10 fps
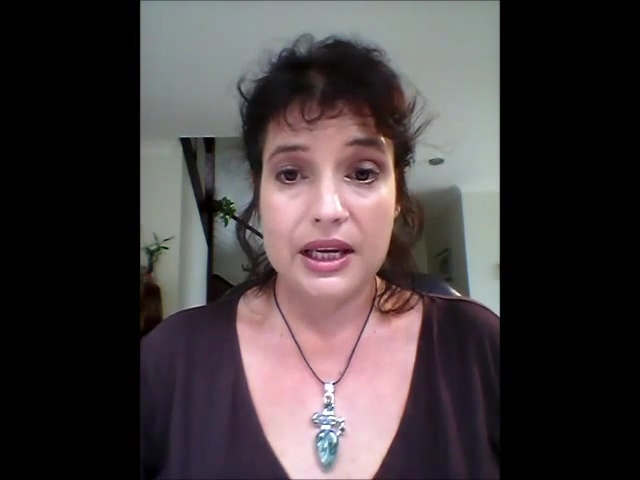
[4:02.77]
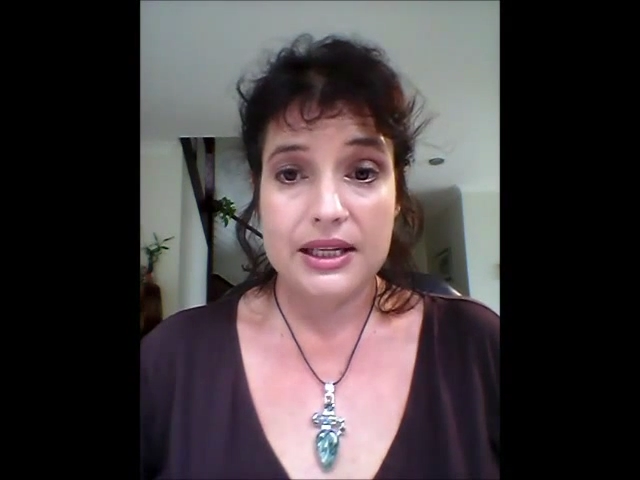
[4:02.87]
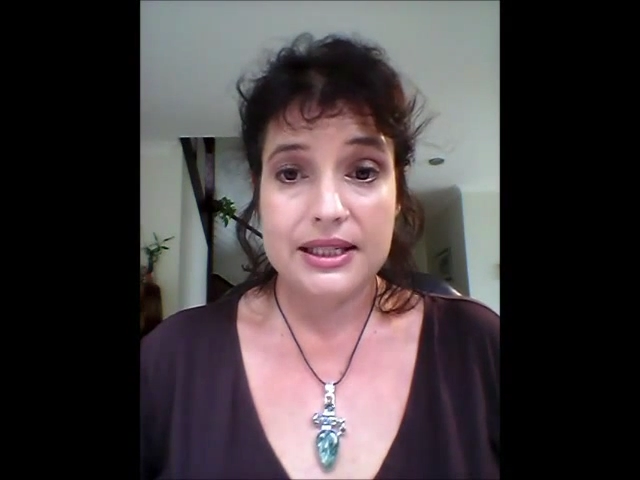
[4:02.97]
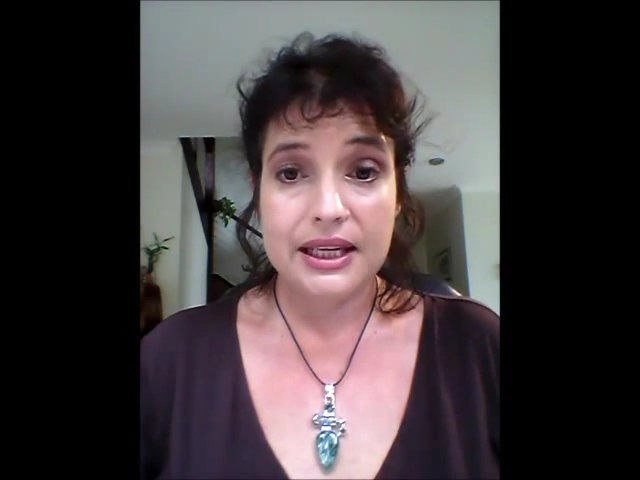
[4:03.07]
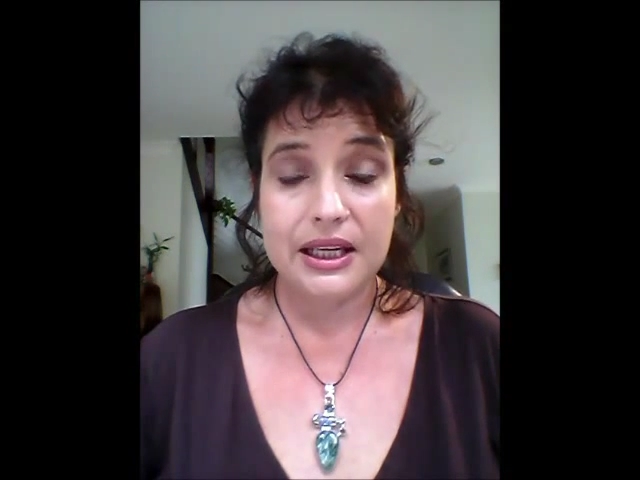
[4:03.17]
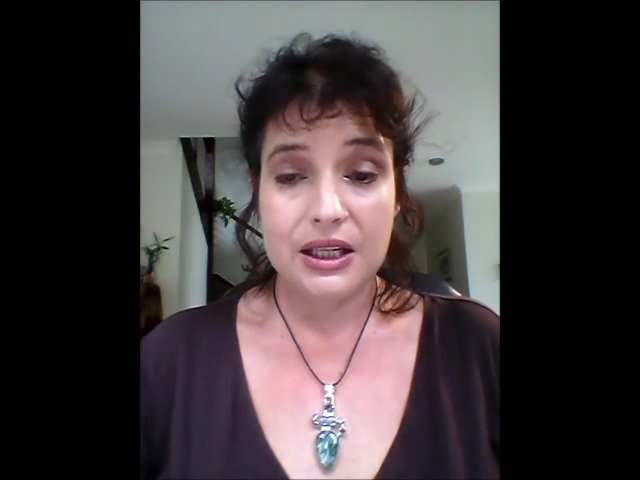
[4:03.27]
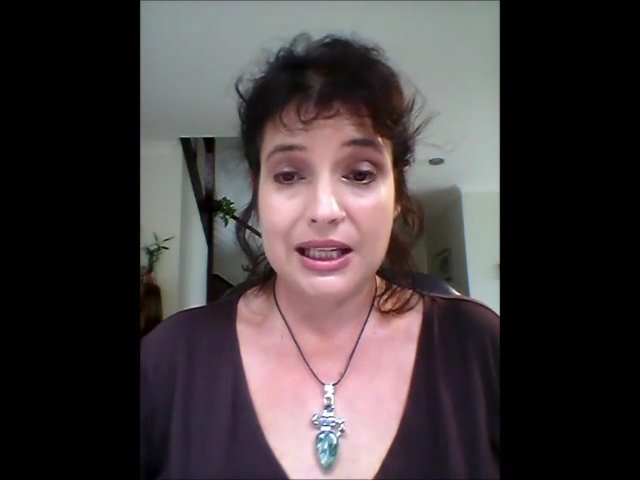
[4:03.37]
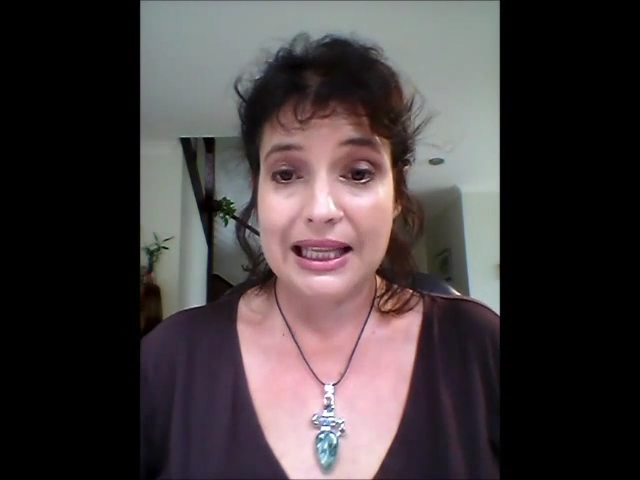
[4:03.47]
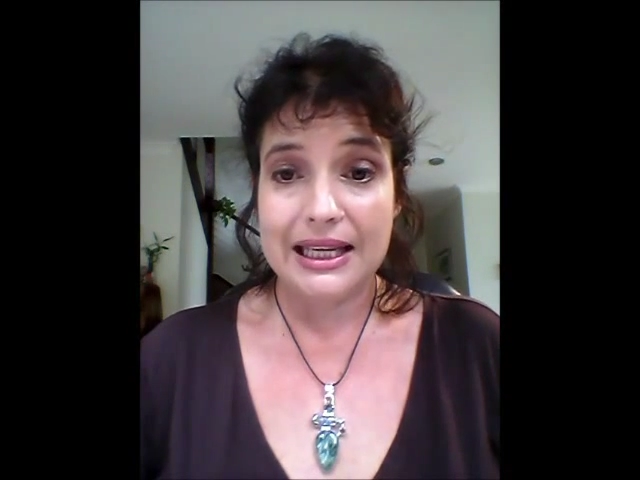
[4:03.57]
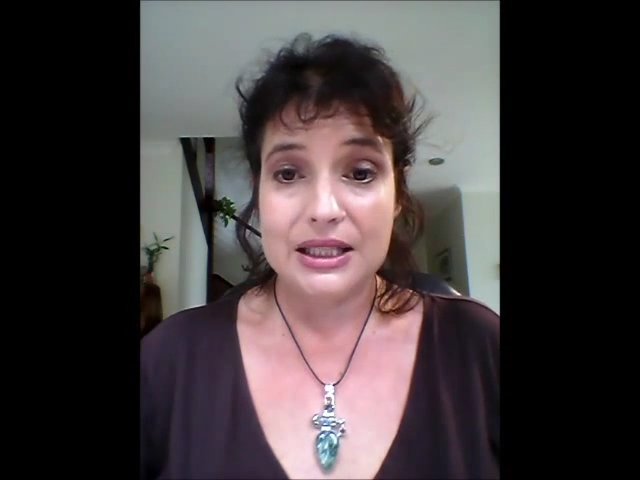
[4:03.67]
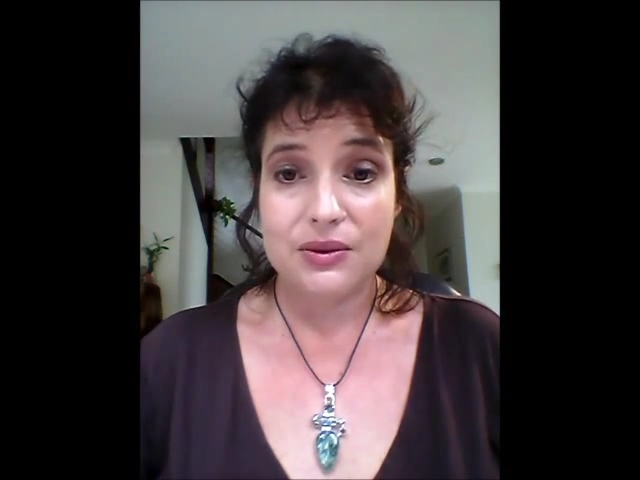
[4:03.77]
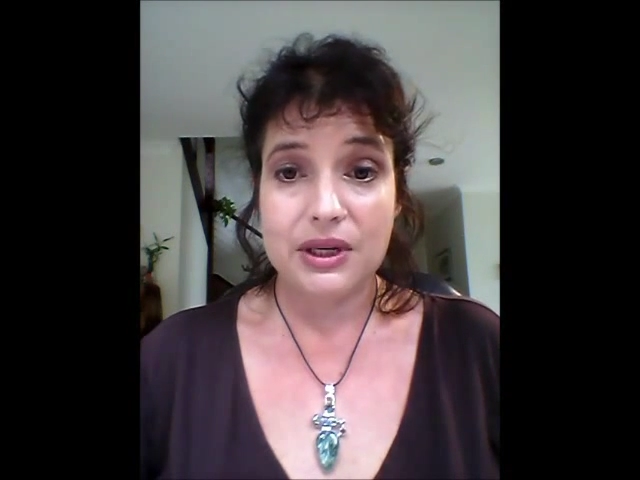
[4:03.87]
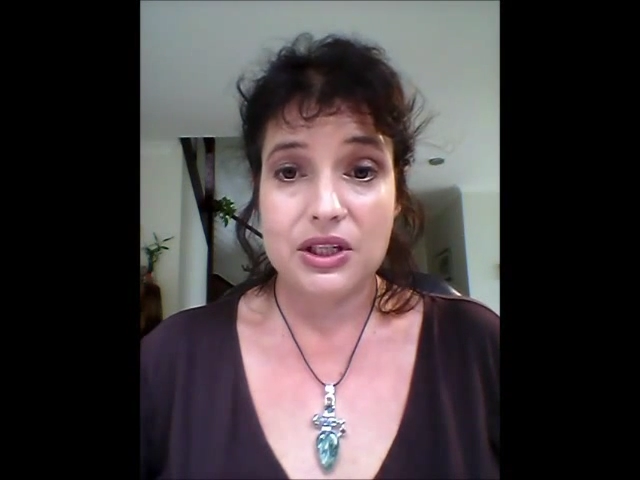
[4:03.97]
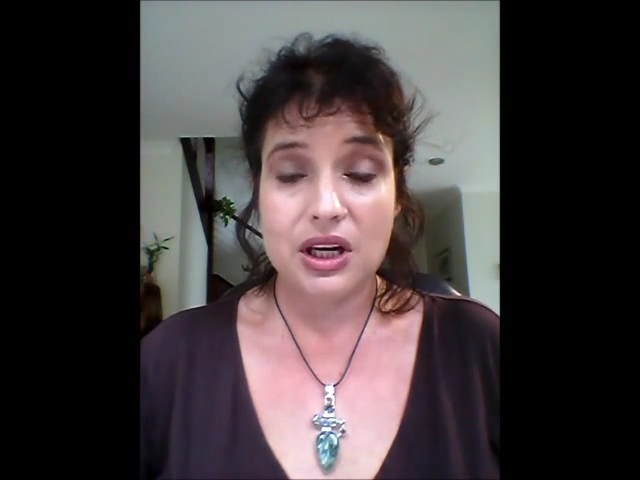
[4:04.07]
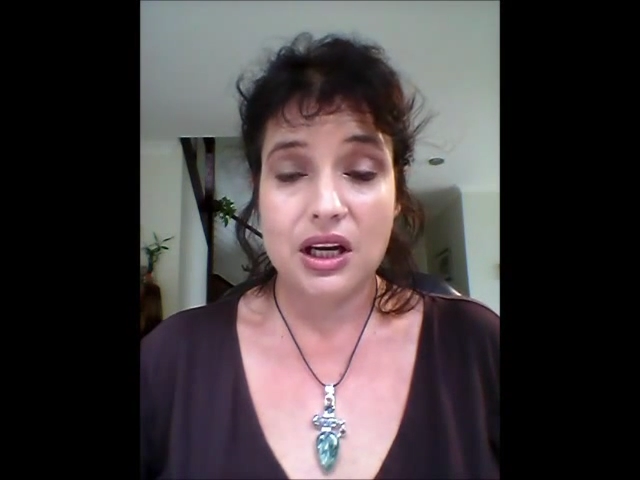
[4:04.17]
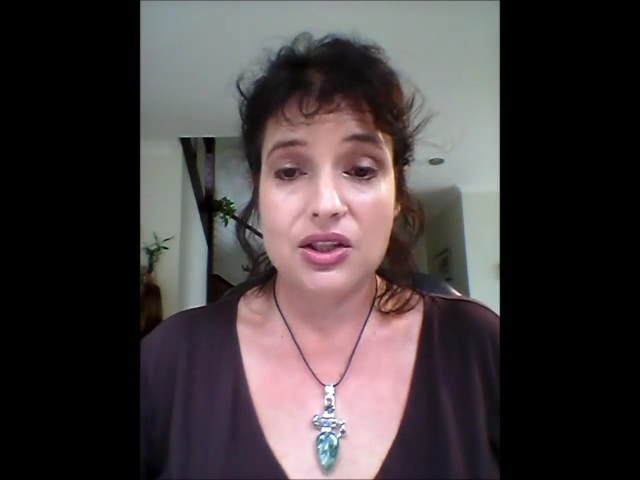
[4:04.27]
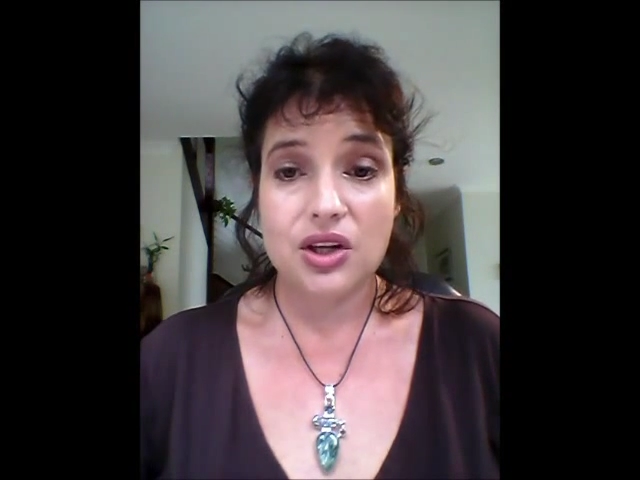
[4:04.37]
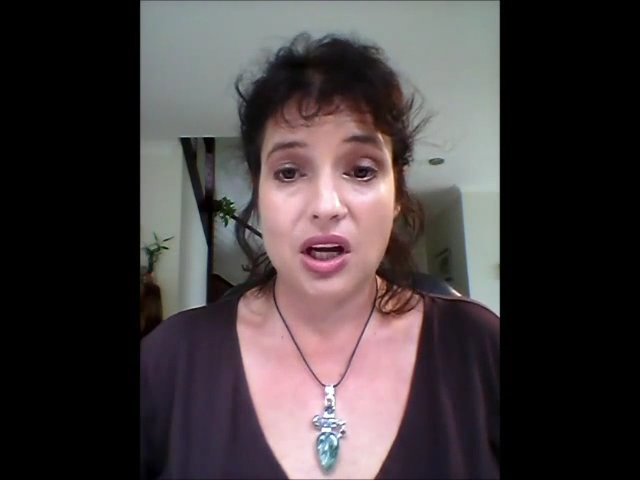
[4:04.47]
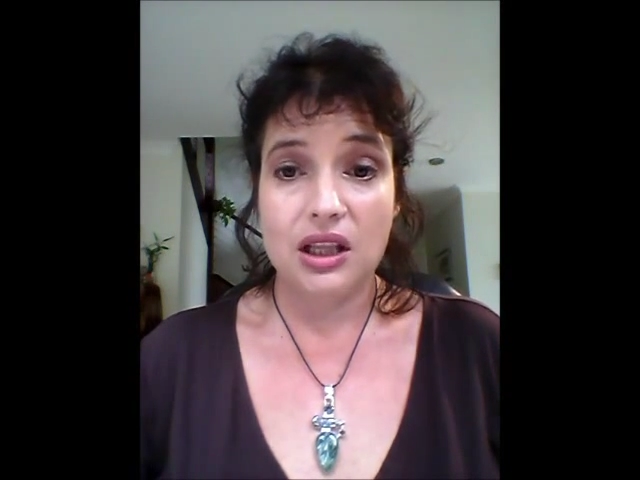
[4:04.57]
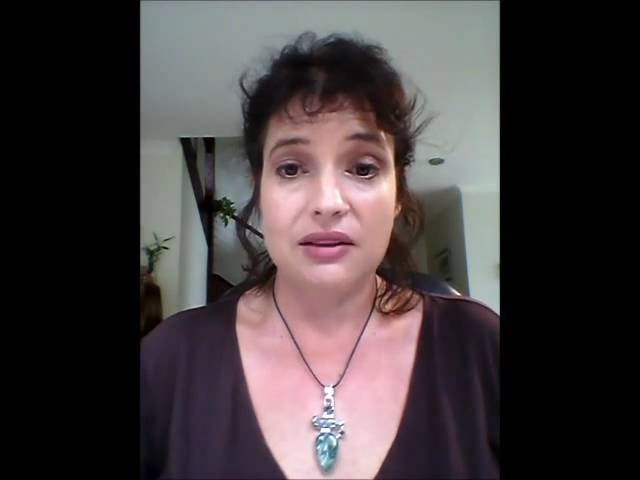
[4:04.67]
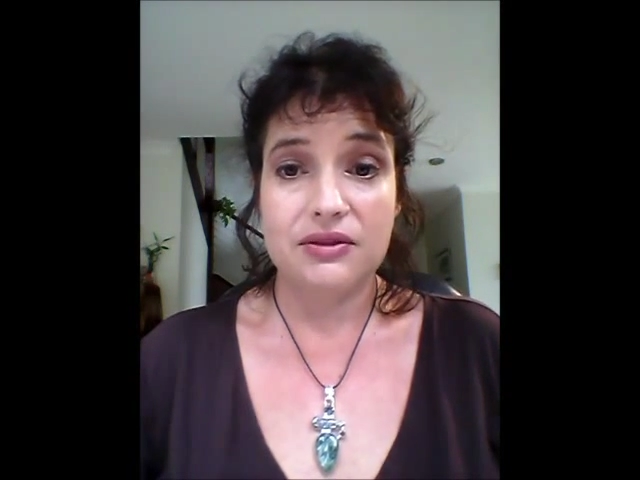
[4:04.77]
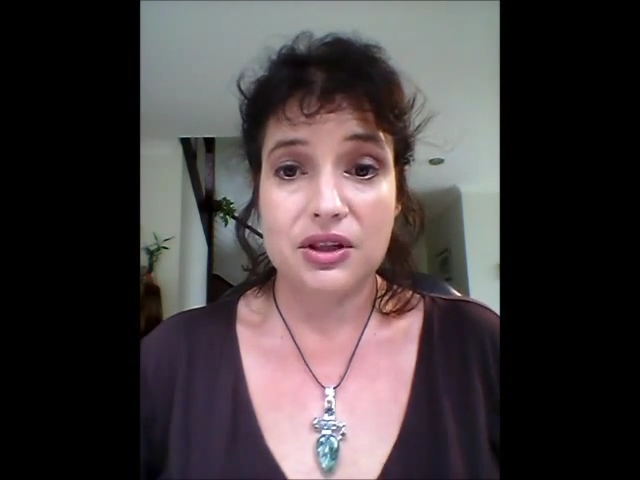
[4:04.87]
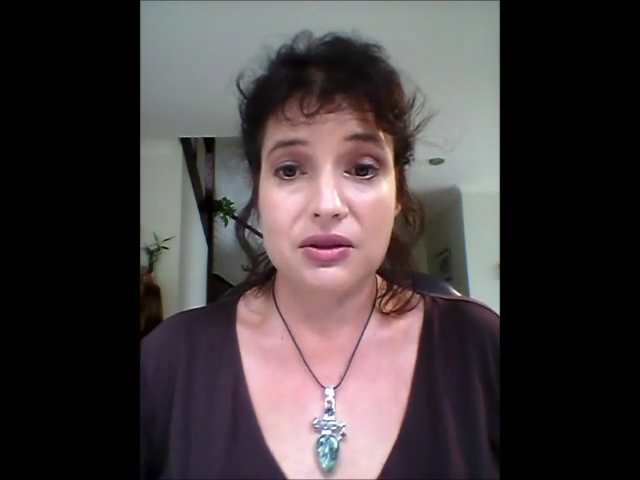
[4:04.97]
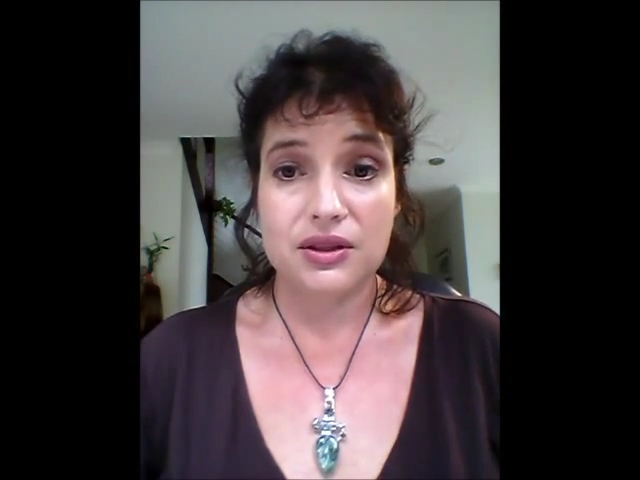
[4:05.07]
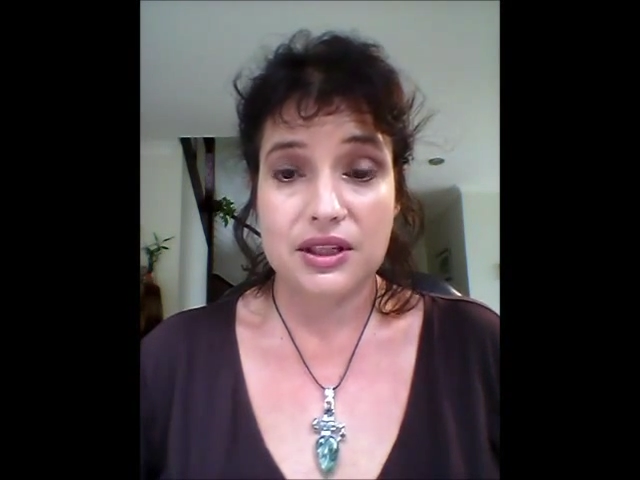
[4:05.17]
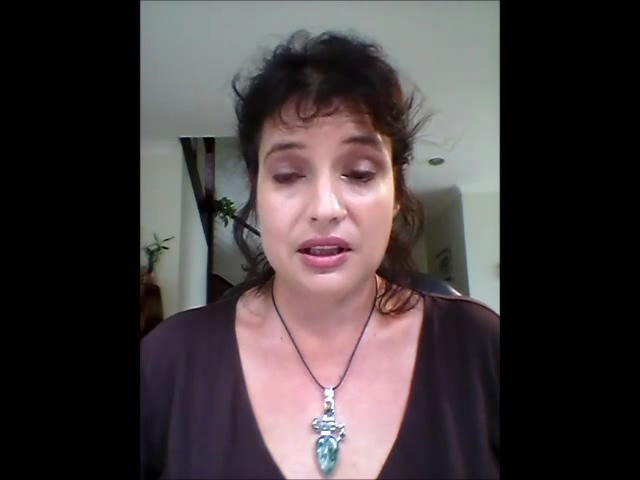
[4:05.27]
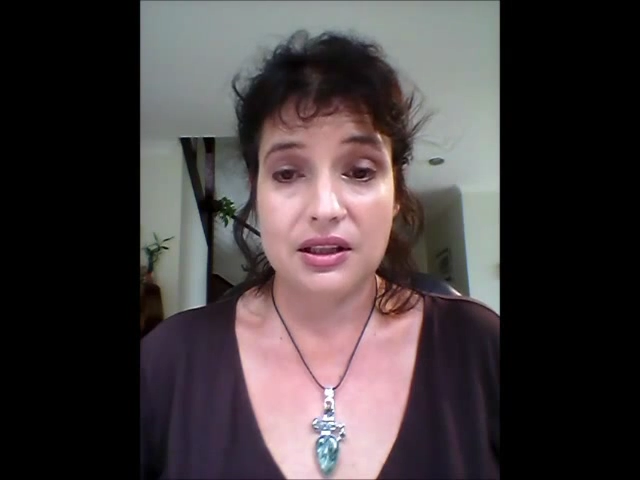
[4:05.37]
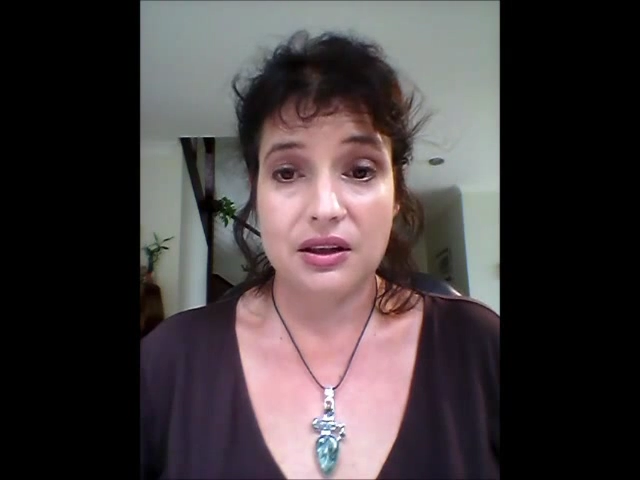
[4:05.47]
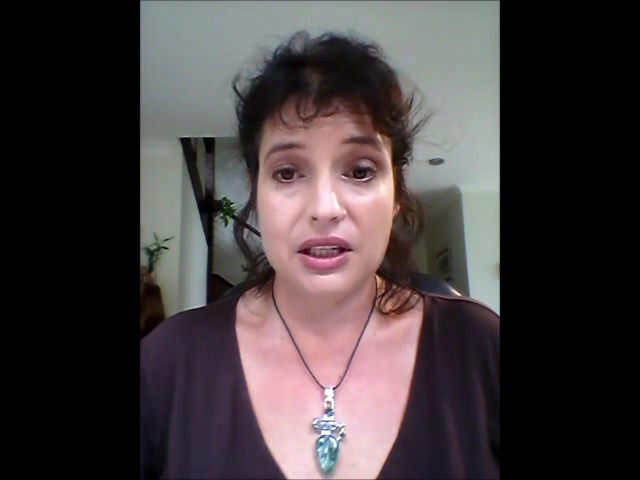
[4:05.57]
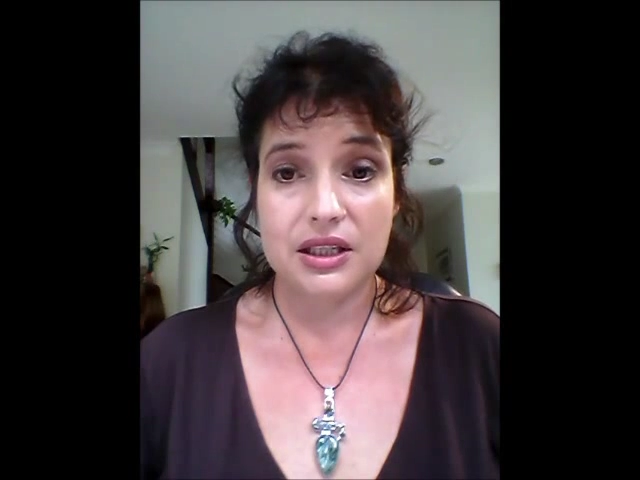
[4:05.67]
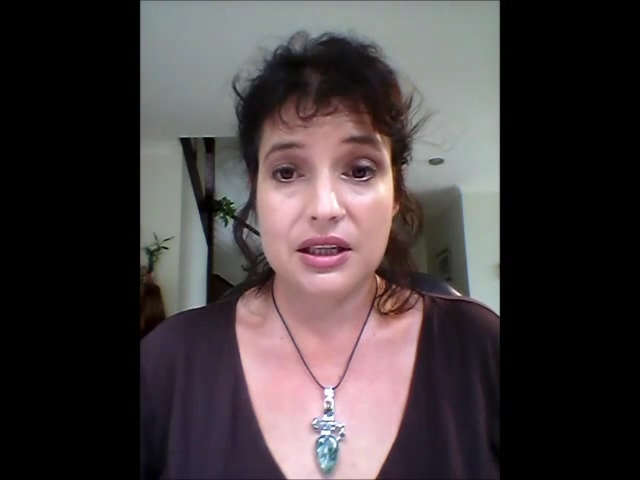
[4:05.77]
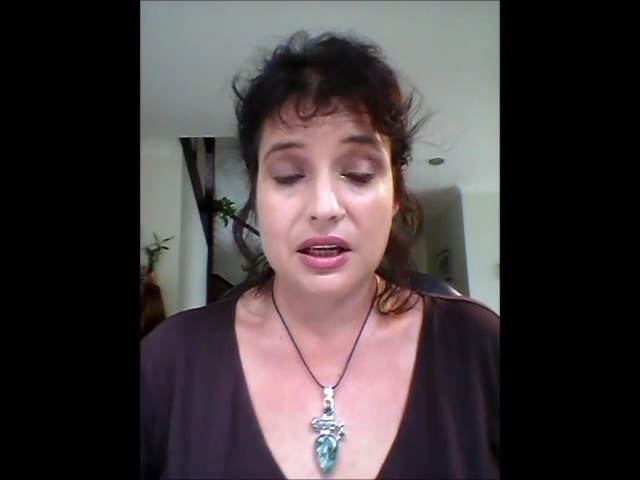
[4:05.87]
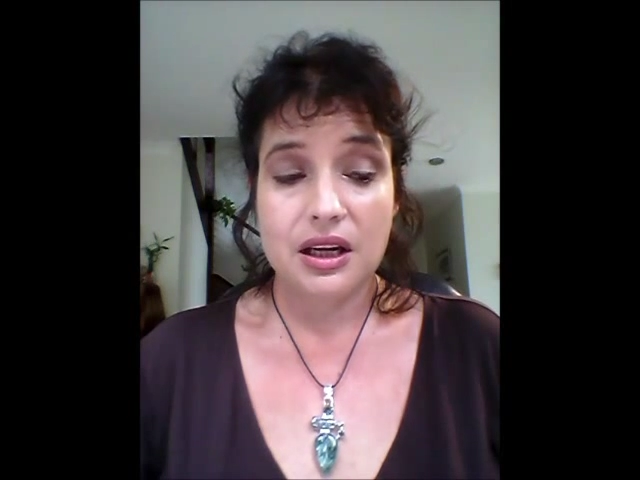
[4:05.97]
easy cleanse recharge, I love to use selenite.